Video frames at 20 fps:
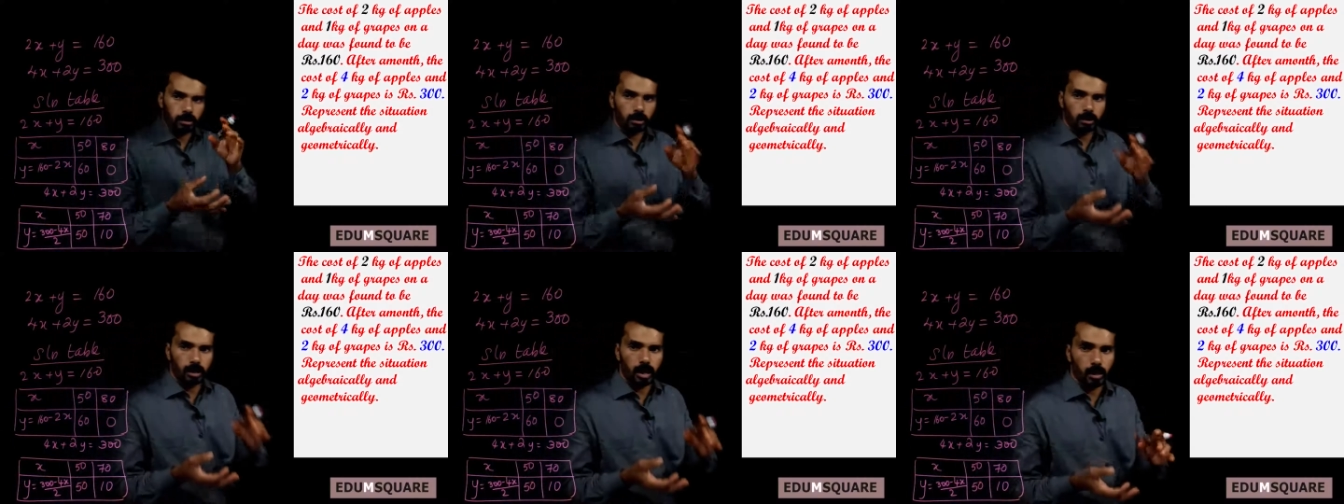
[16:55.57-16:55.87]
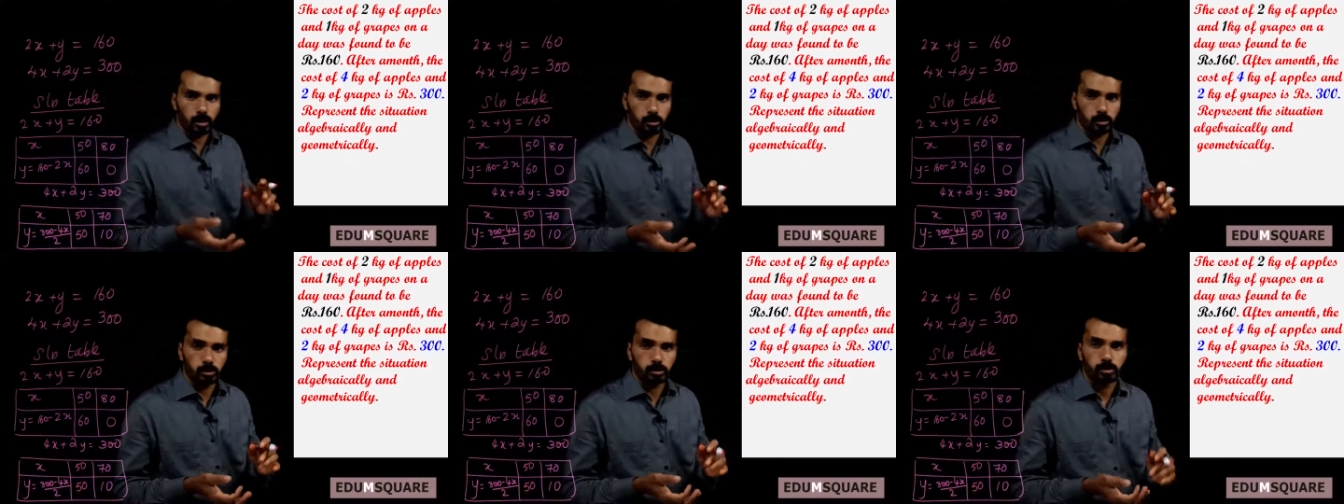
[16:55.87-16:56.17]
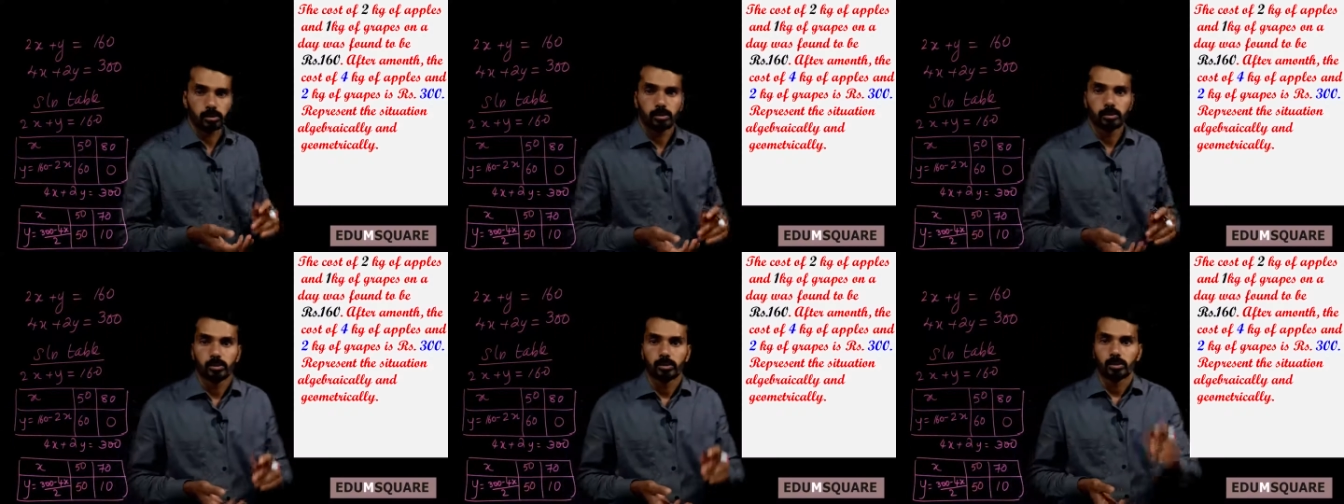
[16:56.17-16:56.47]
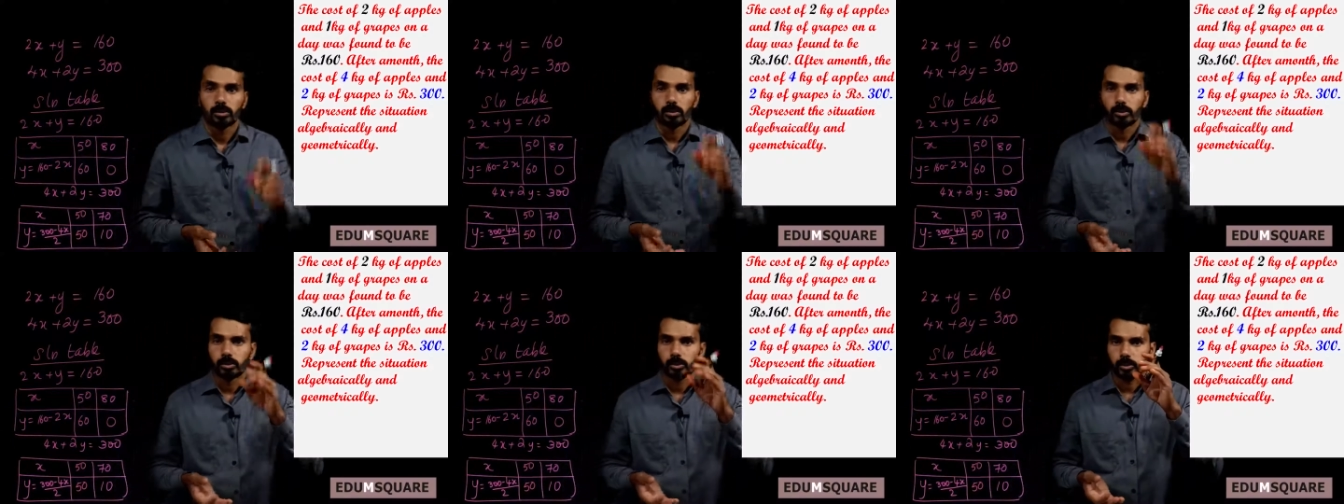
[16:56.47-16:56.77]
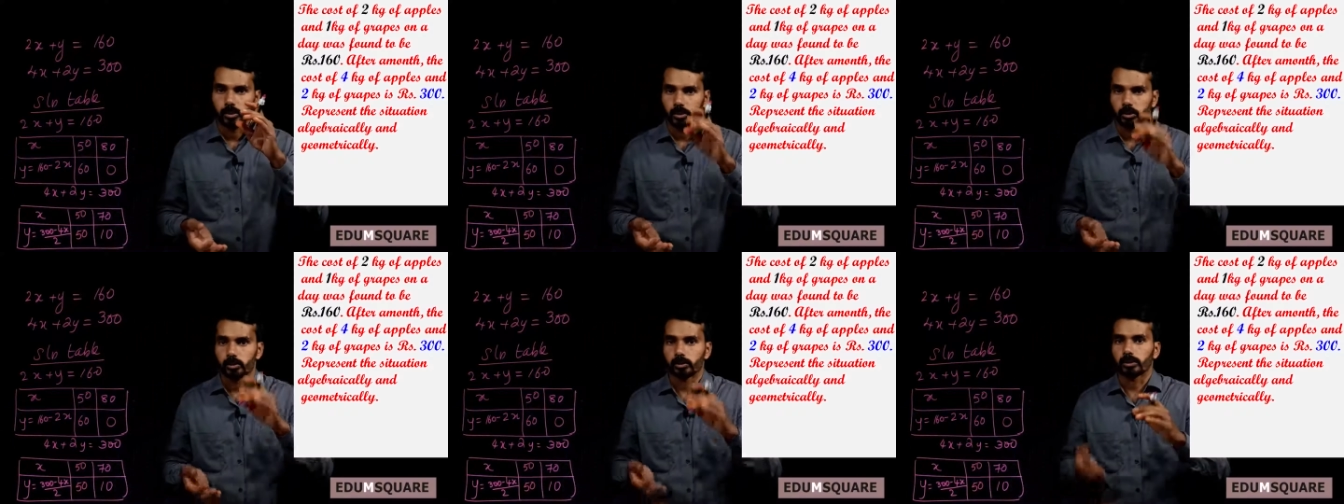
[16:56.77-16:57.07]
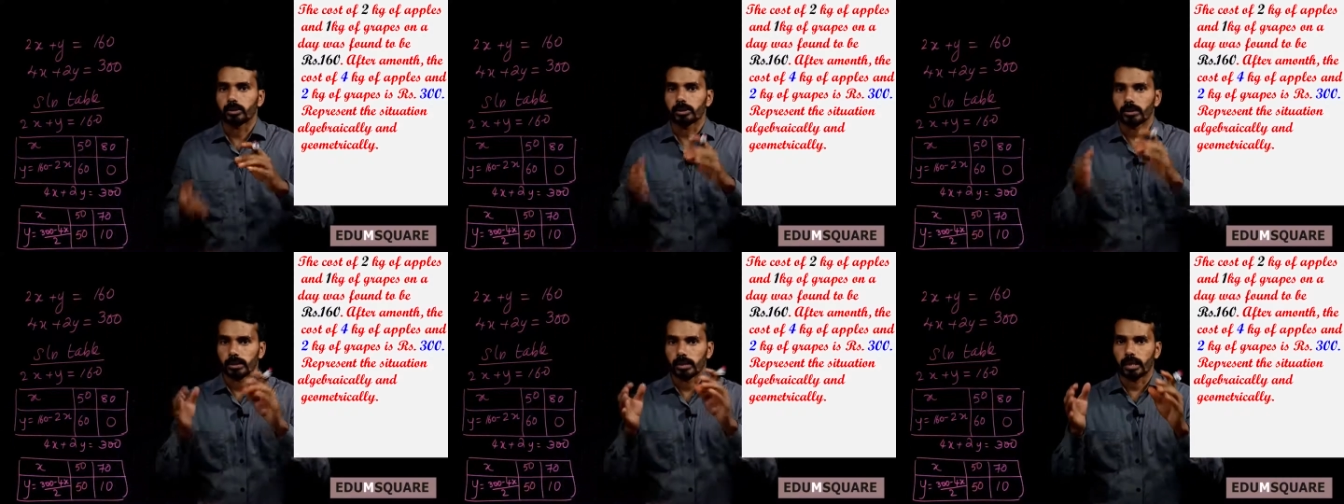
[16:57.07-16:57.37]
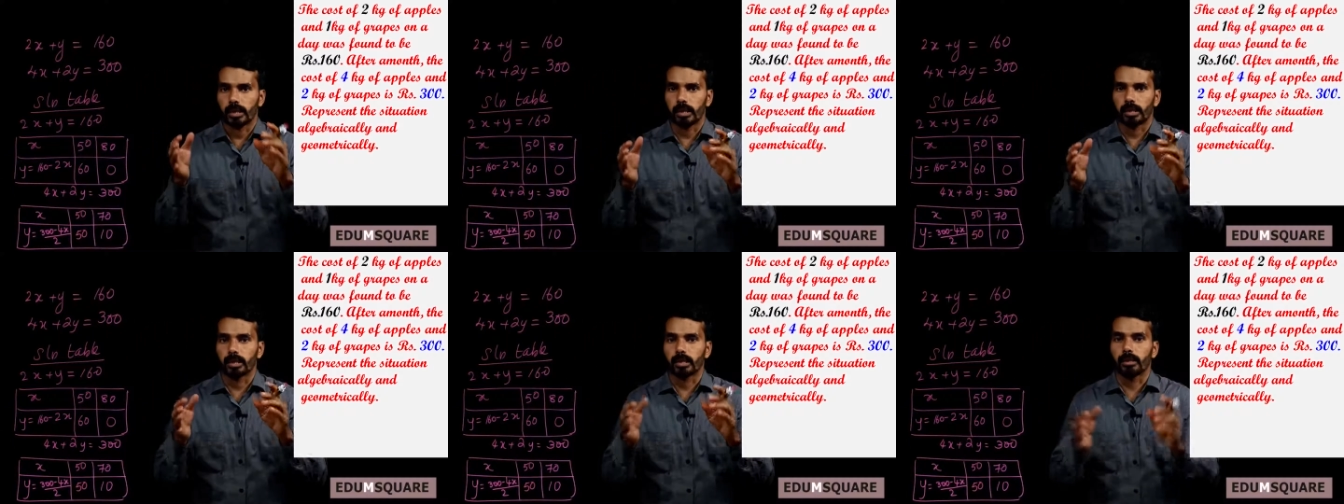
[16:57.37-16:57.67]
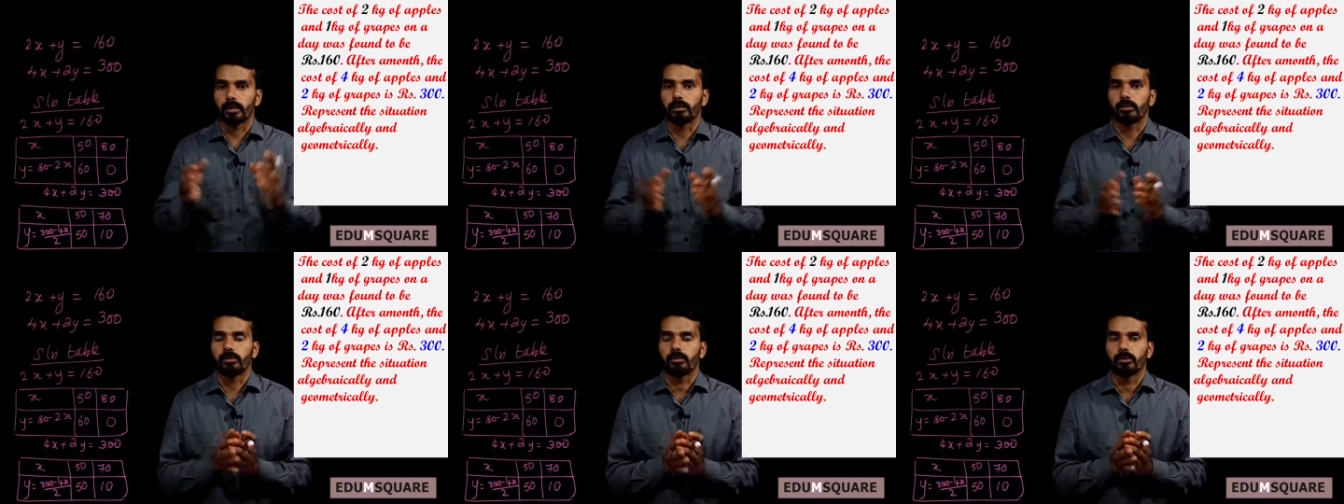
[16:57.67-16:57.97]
Now to see,